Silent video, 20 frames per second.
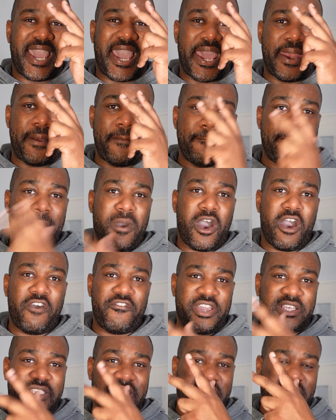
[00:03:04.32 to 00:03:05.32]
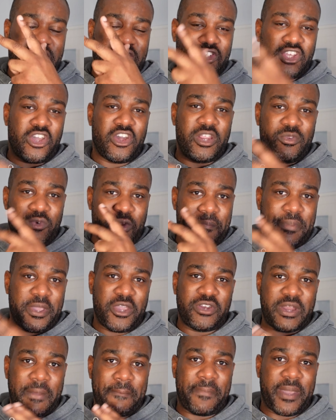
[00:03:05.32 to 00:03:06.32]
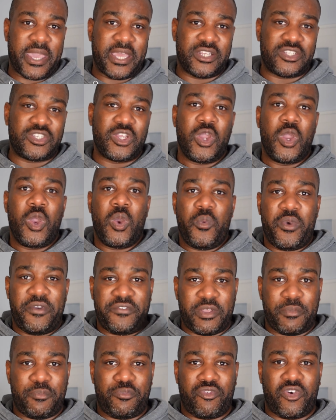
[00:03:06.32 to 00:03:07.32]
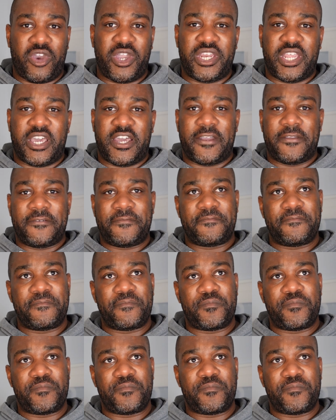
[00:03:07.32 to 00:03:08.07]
and Mahrez, and Sterling will be on the bench with De Bruyne.